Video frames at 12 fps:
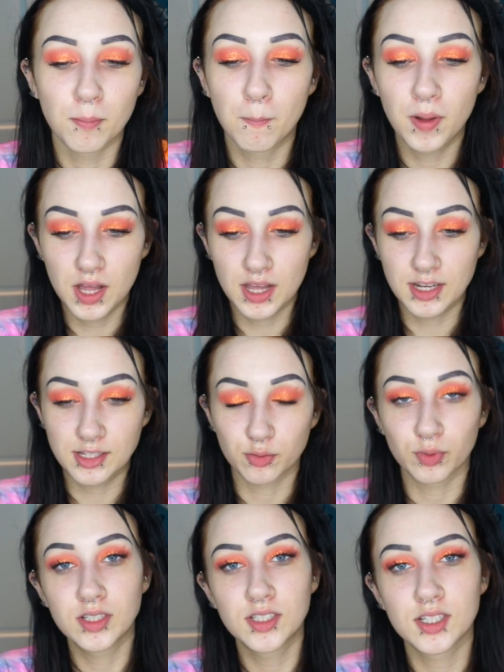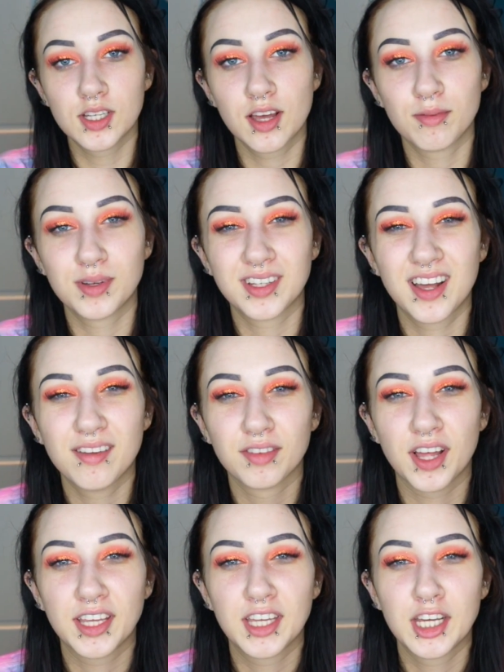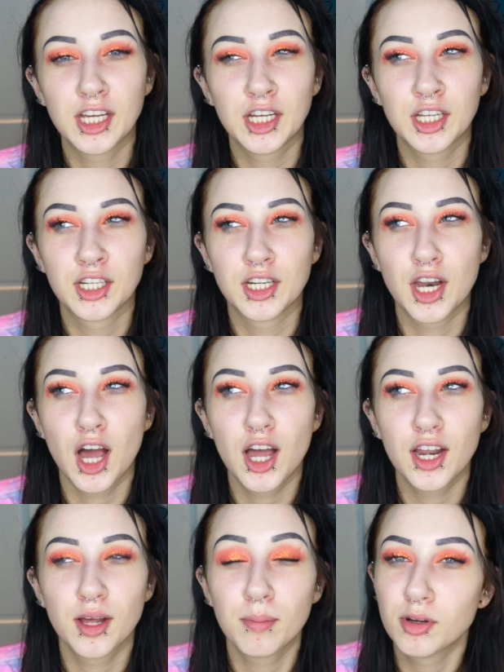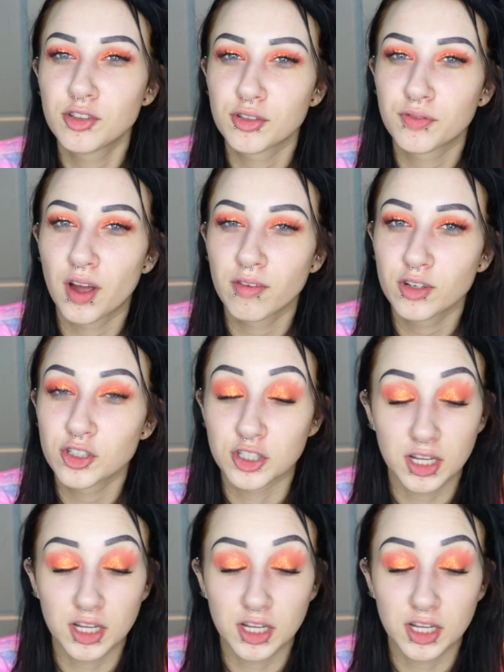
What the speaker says: But recently I've been kind of liking not a bunch of coverage.